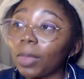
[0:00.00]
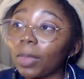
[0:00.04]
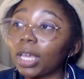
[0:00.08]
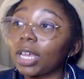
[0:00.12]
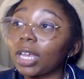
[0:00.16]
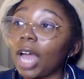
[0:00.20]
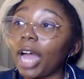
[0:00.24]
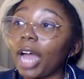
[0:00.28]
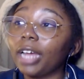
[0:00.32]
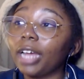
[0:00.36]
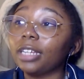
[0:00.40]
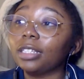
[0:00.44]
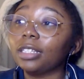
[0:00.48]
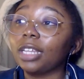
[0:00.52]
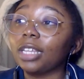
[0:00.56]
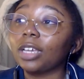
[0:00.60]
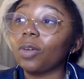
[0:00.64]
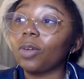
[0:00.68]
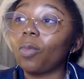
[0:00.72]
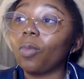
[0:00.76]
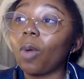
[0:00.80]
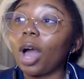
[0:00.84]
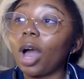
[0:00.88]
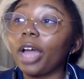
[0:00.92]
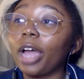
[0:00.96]
Like, I like,
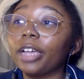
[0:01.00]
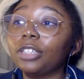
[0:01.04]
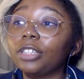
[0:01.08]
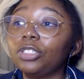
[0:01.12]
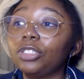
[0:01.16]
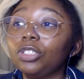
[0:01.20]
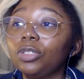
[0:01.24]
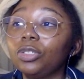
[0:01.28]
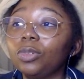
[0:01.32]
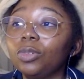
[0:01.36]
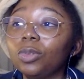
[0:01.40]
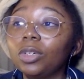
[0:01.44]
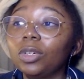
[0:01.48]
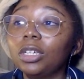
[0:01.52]
why do